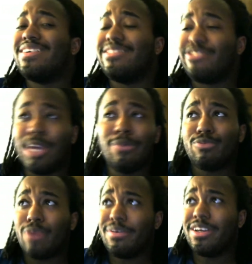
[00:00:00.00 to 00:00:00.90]

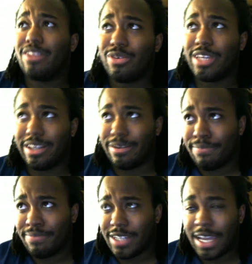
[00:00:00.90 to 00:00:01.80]
probably a Logia
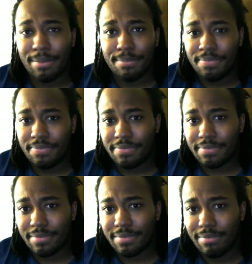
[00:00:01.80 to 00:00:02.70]
type.
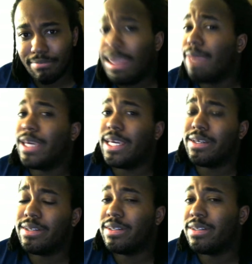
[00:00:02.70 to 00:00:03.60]
Maybe.
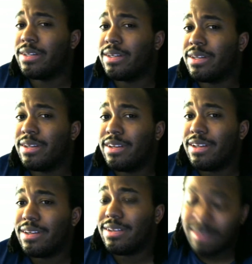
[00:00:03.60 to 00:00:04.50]

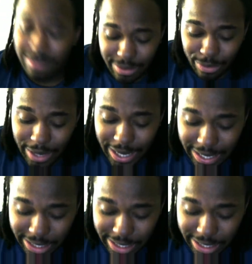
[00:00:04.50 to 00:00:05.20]
The way